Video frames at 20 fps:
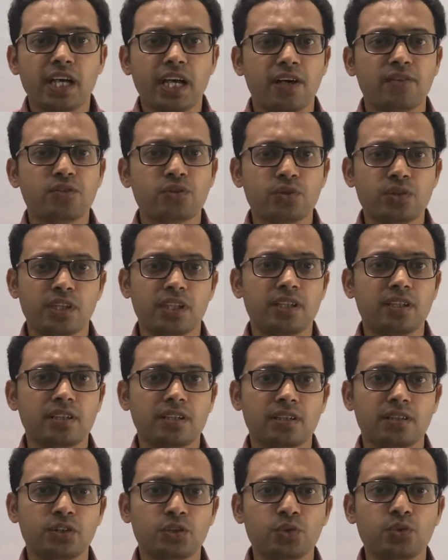have
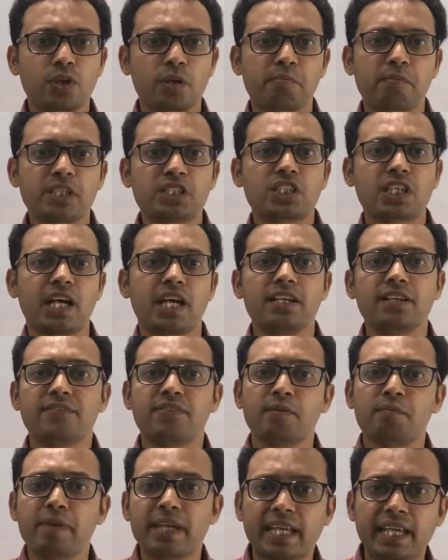to do a much kind of
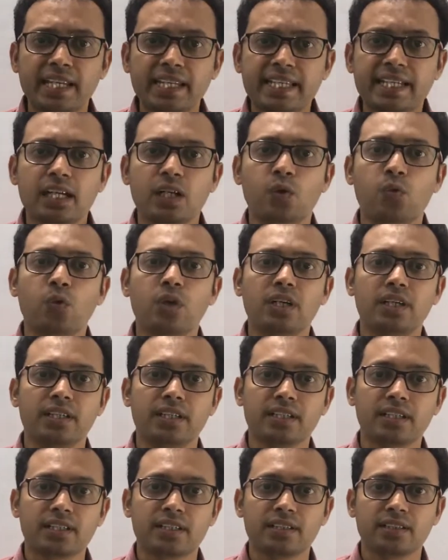a mechanical
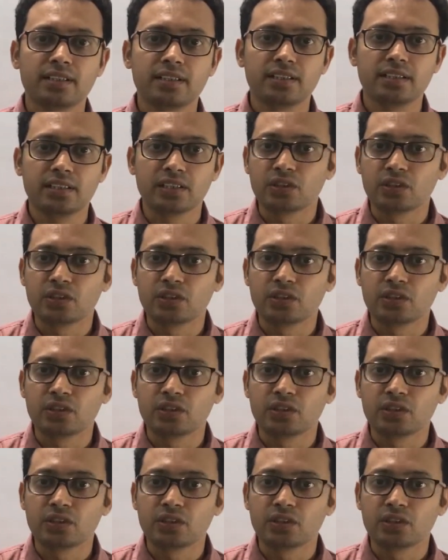work.